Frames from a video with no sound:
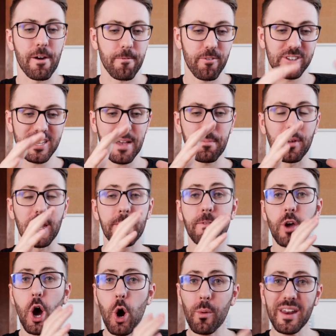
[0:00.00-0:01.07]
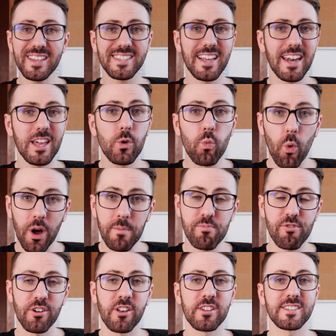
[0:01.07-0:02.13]
for example, if you're only selling one
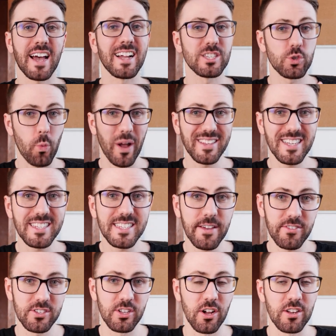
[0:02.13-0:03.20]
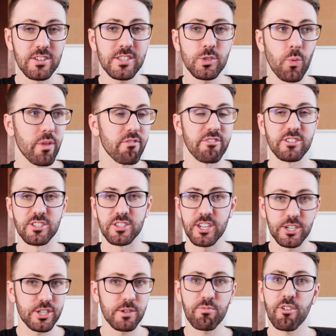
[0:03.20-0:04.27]
product at $27, whether it's a
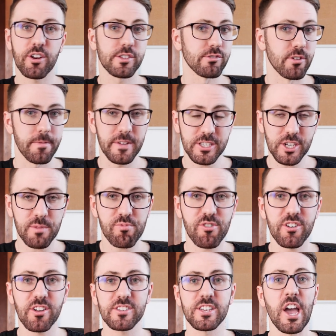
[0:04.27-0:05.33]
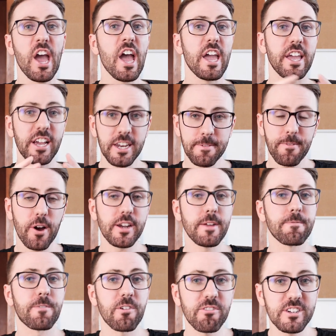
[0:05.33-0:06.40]
digital product or a physical product, you're going to find
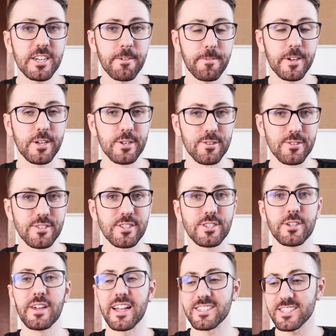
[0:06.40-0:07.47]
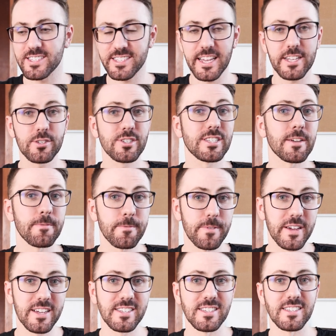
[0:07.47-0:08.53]
it very difficult to get to 6 or 7
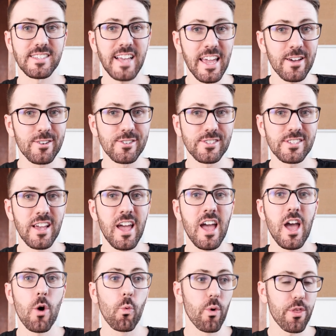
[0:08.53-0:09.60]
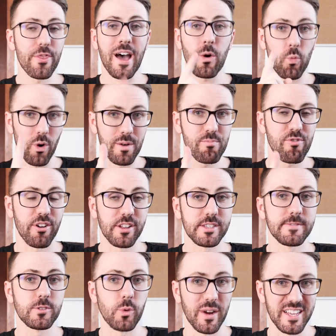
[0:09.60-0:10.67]
figures in sales with that one product
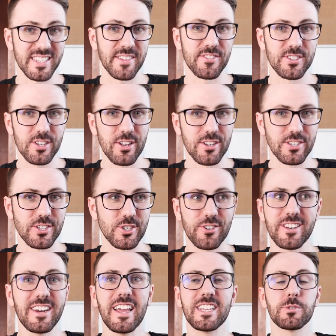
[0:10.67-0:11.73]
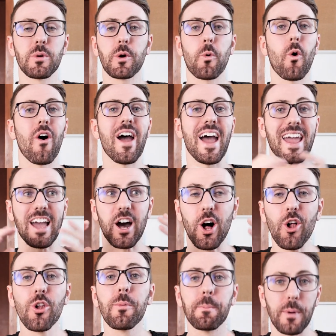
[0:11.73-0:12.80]
of $27. You're going to need to acquire a
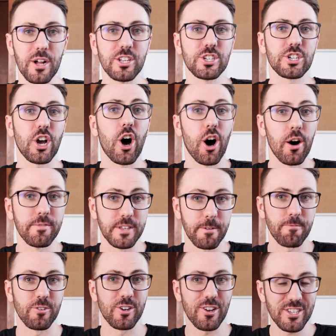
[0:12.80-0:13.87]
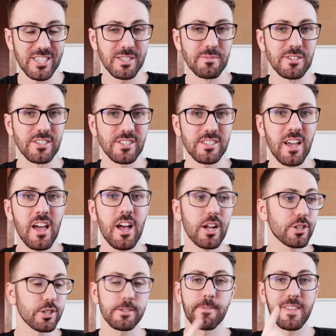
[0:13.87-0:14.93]
whole bunch of different customers
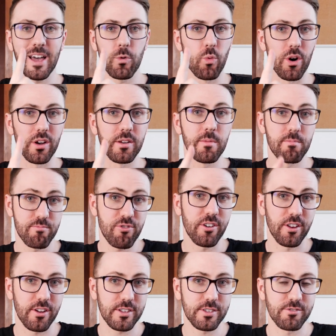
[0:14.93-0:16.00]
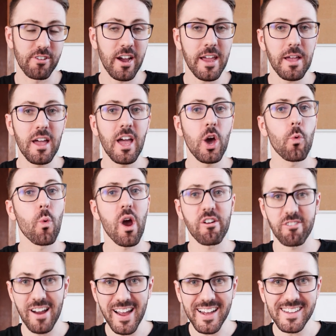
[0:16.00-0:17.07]
just for that one product, right?
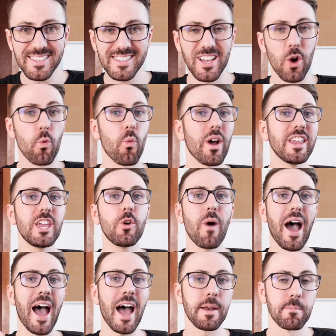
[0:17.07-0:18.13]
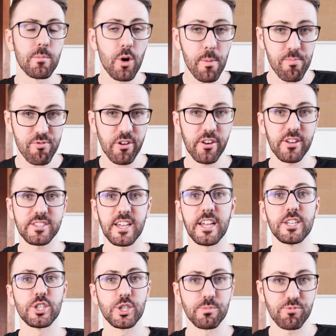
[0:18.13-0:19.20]
Whereas when you add more products
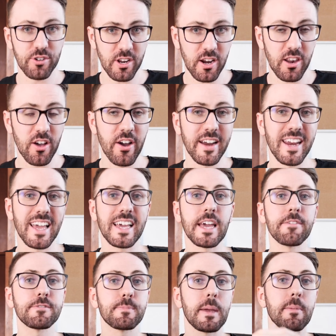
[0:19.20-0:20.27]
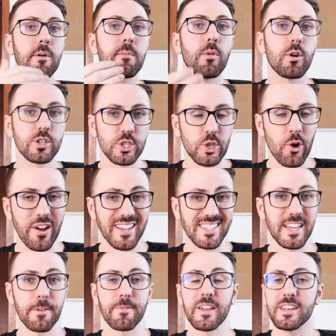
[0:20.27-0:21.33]
into your product line, it gives people more
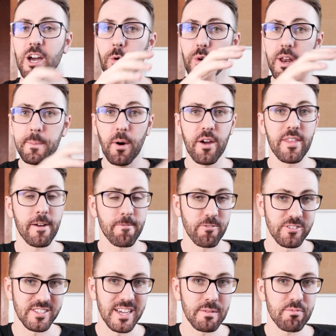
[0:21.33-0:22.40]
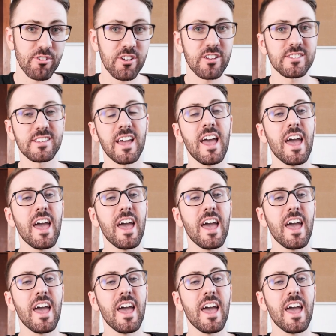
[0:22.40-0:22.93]
choice. If they don't want to buy that front-end product,